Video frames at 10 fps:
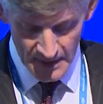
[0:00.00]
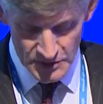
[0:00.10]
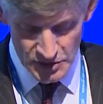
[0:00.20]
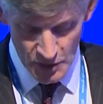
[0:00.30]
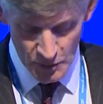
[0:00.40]

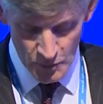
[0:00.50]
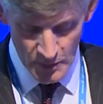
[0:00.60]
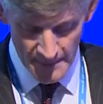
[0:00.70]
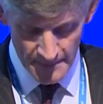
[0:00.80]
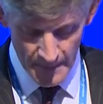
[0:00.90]
So
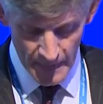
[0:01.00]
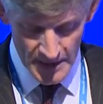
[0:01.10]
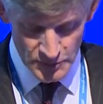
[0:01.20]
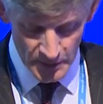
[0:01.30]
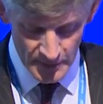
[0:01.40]
um,
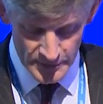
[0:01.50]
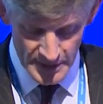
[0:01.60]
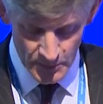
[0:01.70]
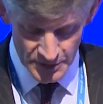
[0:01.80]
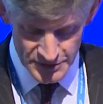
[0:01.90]
that's all I
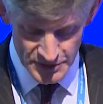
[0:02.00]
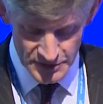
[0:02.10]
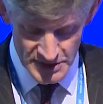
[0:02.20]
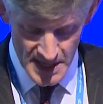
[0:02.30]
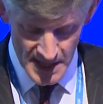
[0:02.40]
really wanted to
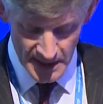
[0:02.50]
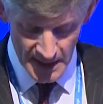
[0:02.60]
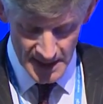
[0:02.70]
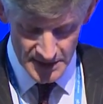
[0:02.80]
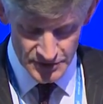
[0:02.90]
say
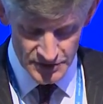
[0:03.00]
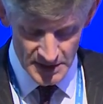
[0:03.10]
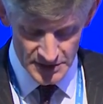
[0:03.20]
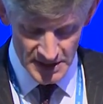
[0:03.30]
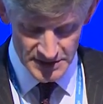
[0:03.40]
as
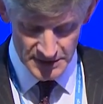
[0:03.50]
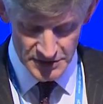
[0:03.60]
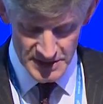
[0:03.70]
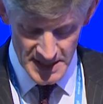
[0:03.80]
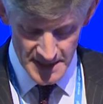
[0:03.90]
uh, setting the
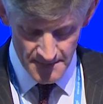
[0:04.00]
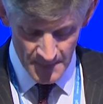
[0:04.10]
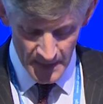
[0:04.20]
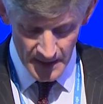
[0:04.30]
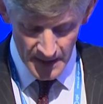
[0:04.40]
scene.
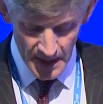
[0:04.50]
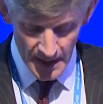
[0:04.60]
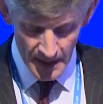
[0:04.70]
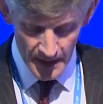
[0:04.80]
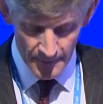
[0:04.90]

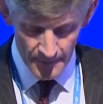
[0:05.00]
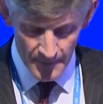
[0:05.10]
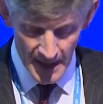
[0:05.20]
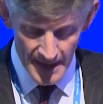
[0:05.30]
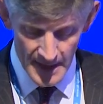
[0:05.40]
Um,
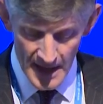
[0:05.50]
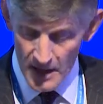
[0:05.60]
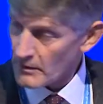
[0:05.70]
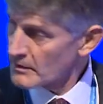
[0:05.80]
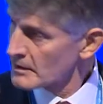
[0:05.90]
and
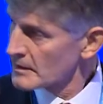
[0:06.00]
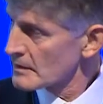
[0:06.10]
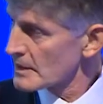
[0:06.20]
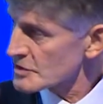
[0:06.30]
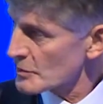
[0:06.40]
now
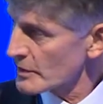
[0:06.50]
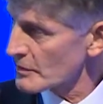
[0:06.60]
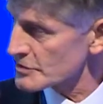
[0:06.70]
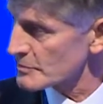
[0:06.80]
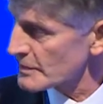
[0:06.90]
let's hope we've
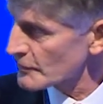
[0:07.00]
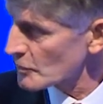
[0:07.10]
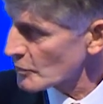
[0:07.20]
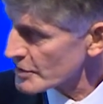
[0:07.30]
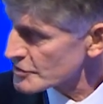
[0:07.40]
got some
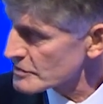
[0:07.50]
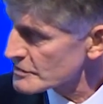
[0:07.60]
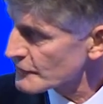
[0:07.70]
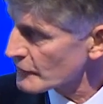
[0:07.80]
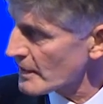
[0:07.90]
difficult
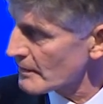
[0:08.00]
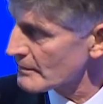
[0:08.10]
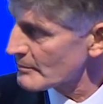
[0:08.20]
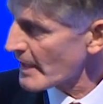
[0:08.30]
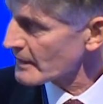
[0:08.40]
questions for our
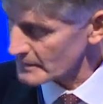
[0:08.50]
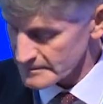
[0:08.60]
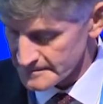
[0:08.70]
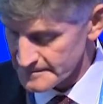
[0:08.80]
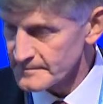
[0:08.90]
panel.
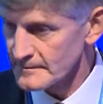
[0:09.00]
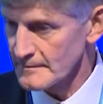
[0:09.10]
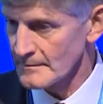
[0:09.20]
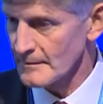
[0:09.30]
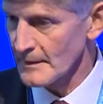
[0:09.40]

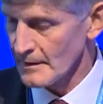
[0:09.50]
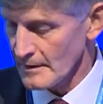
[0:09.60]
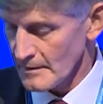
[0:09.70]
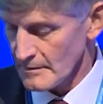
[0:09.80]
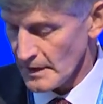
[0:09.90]

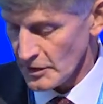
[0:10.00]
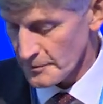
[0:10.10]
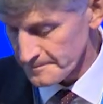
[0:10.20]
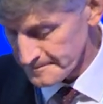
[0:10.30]
Thank you.